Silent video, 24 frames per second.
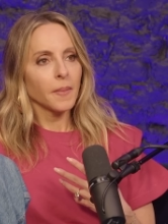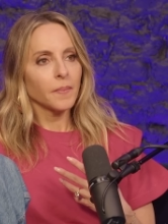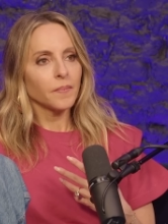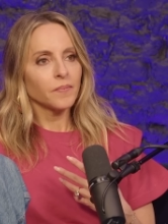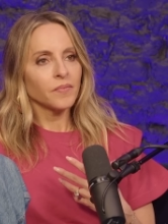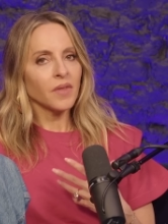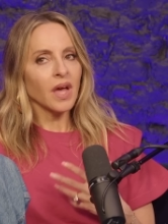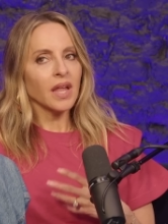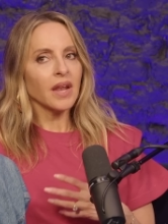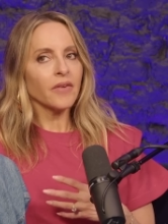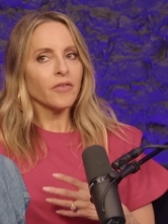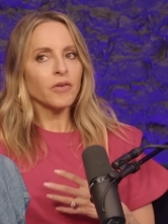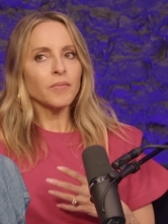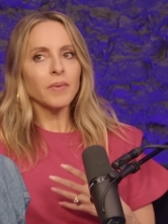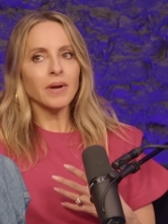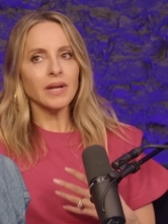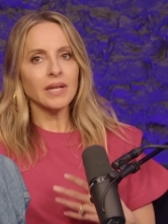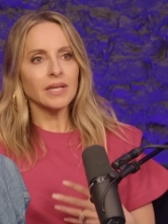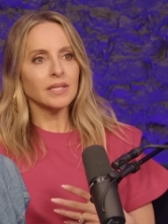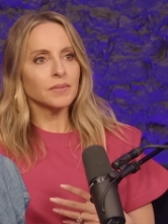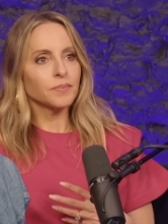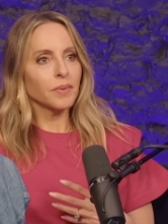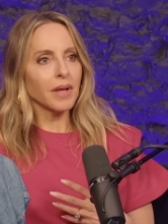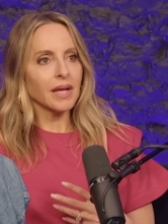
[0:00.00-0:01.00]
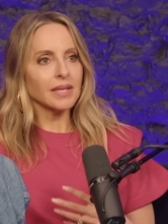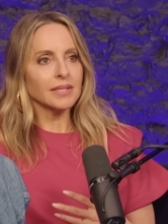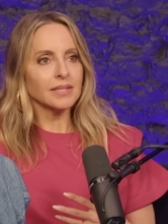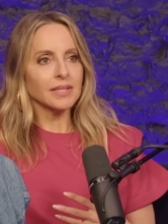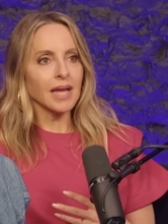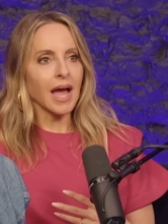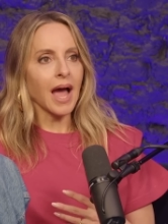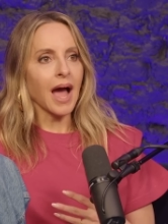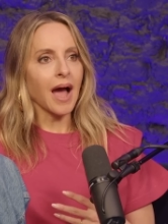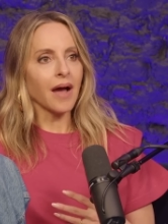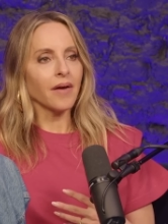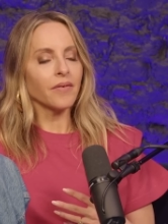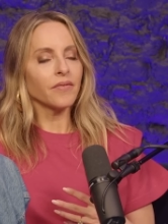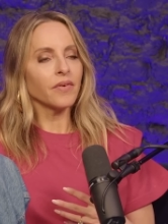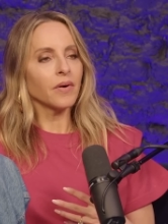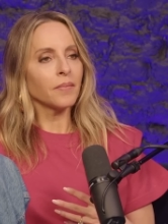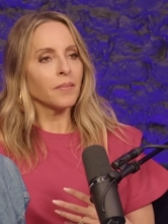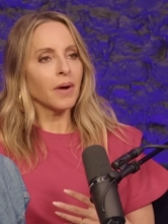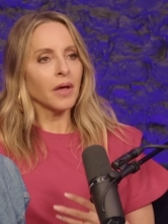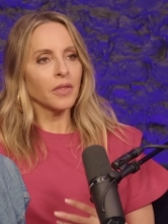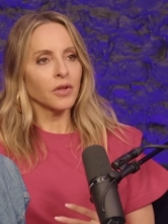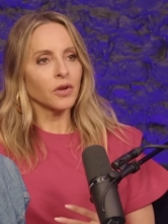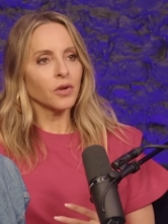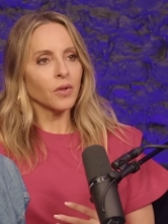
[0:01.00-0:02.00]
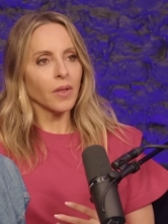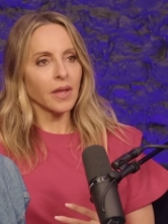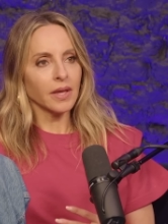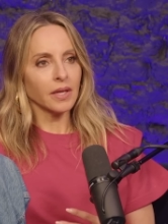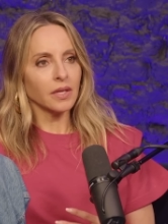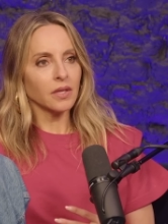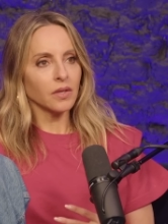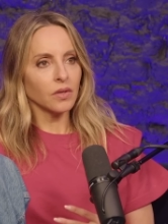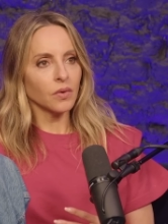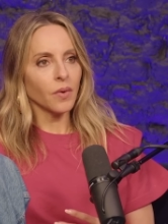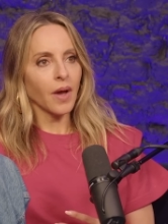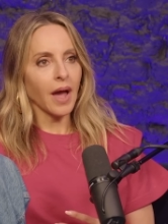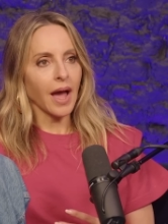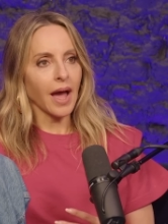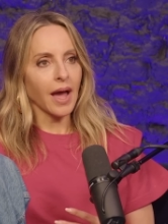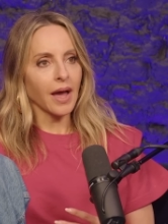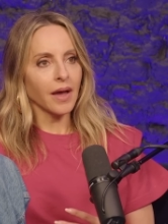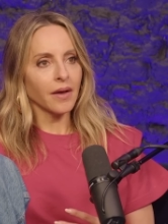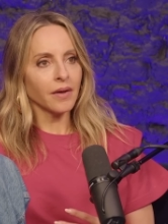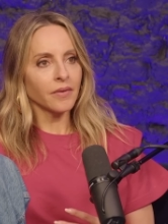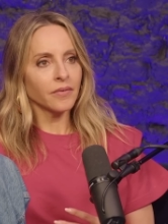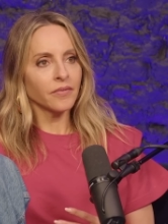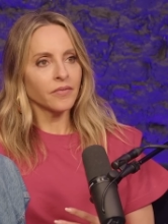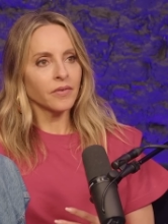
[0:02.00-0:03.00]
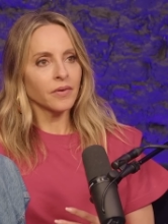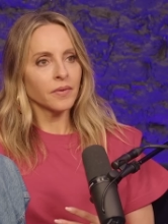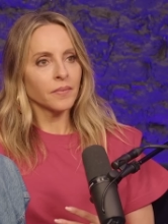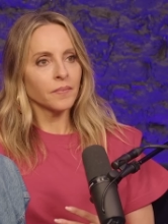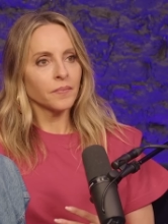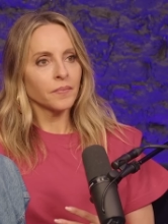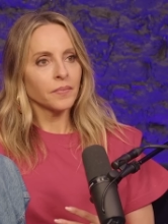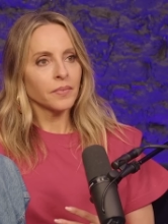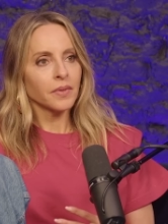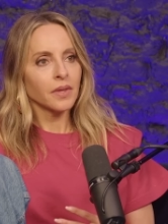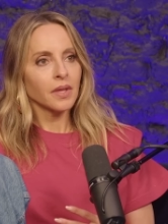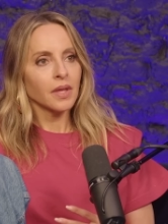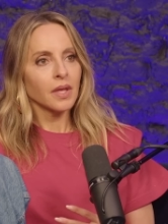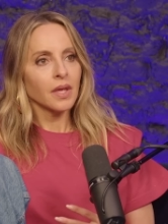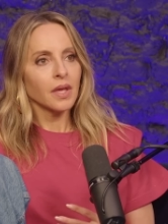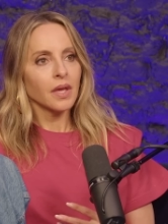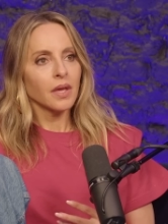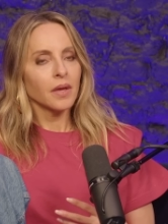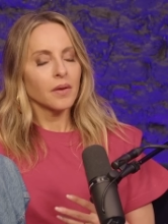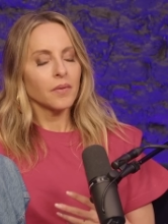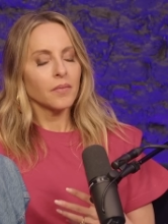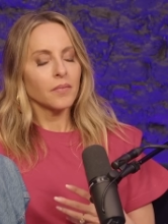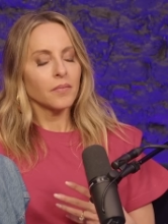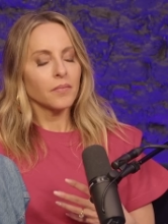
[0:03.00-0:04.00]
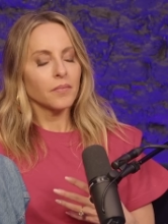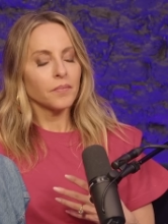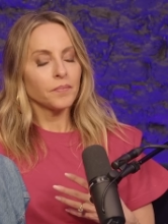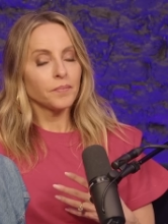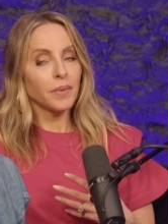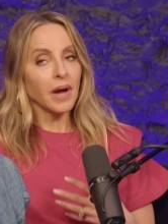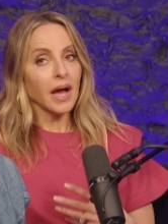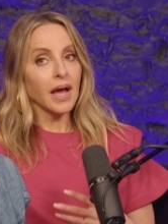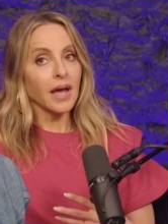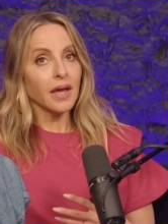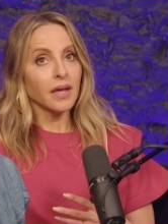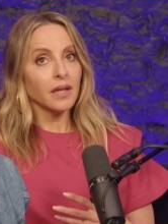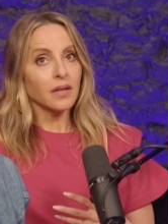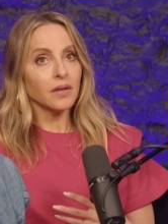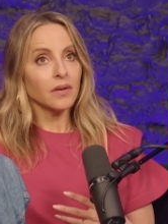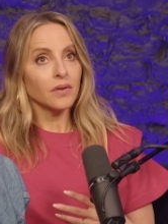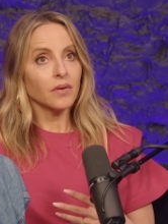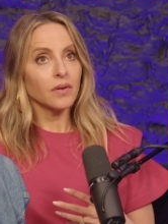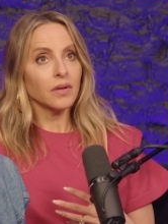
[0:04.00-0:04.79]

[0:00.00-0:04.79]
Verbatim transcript: Not everybody is blessed to have a mother like you have. That's true. But